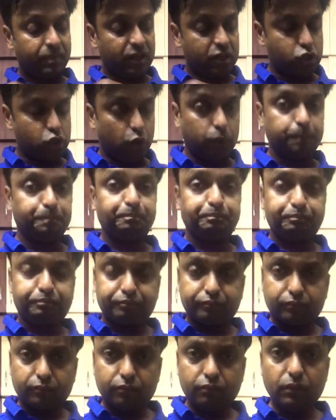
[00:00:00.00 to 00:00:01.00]
So
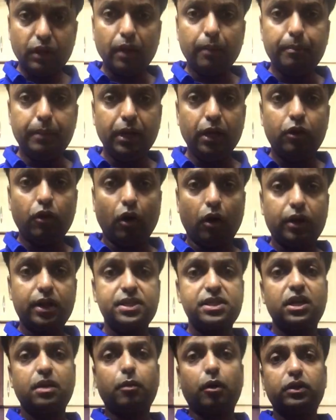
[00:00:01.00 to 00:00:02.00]
be
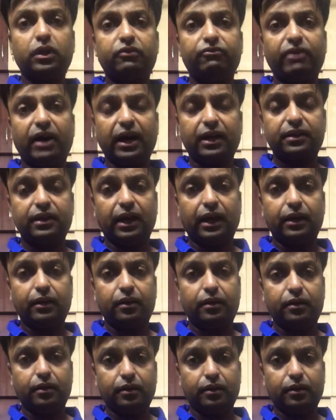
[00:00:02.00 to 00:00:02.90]
cognizant about the fact that